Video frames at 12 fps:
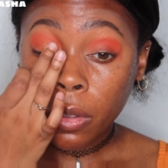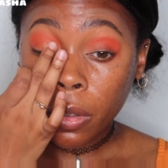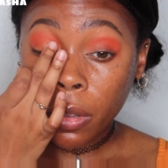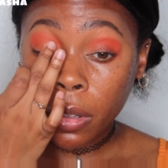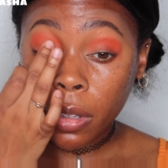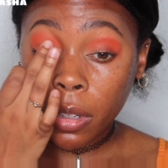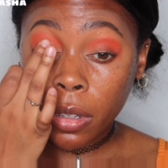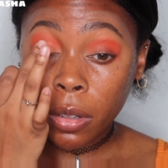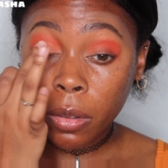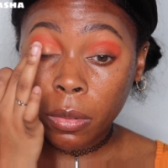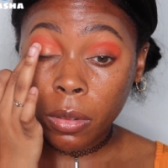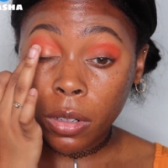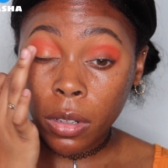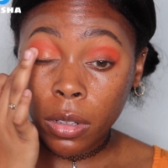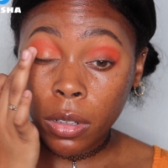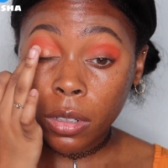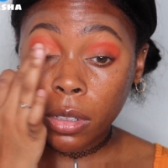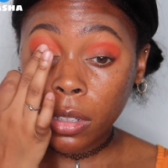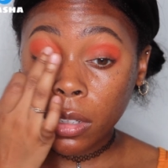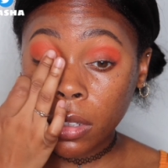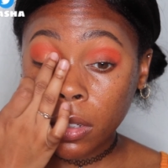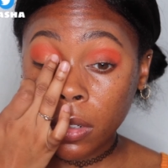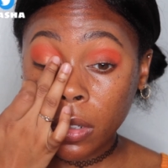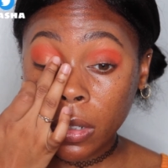look going on
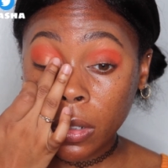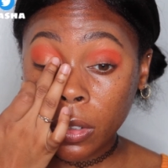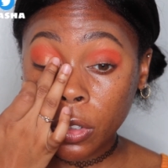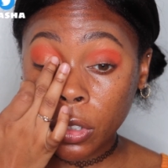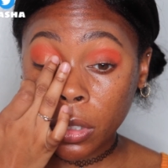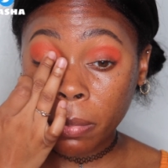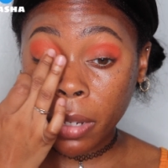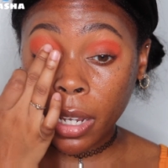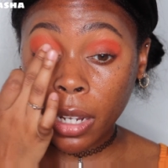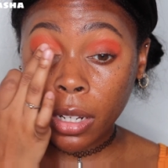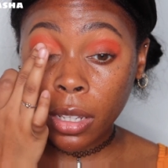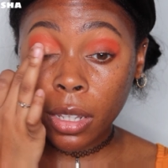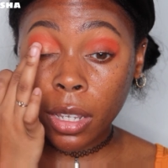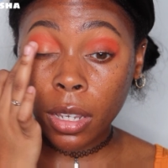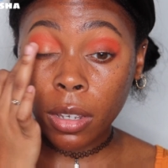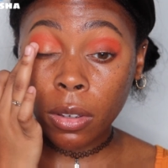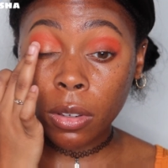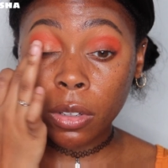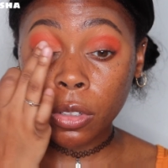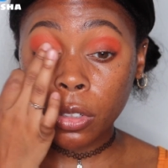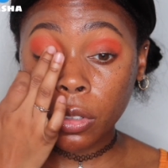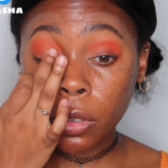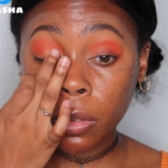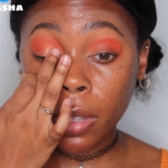here. Just patting that
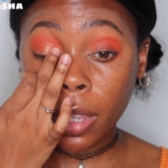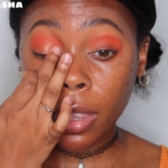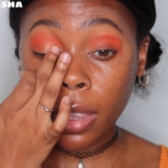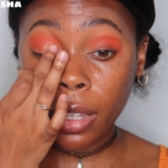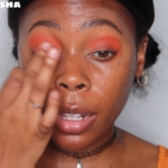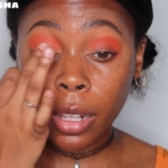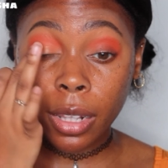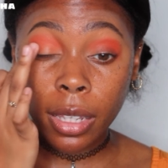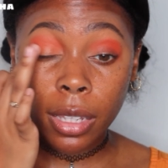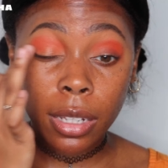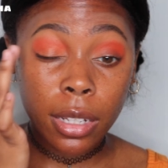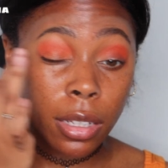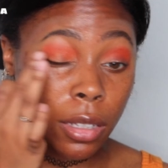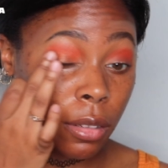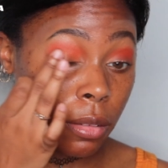onto the lid.